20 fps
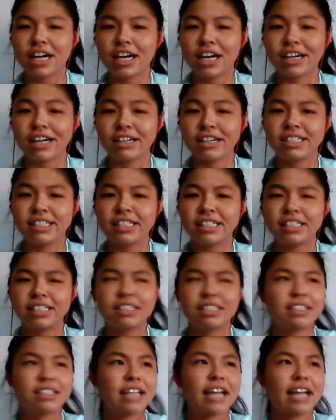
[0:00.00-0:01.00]
a
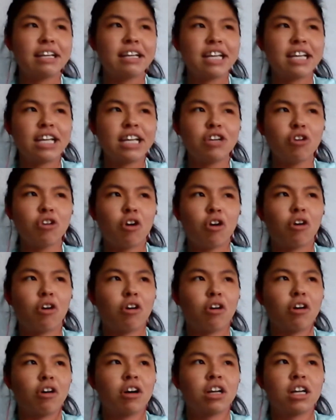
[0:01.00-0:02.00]
stand-in
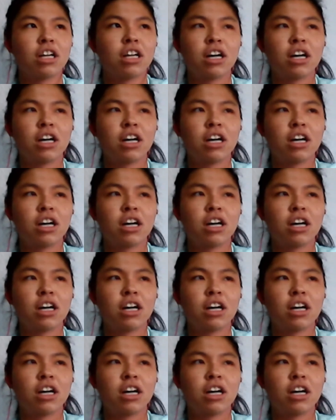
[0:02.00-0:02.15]
or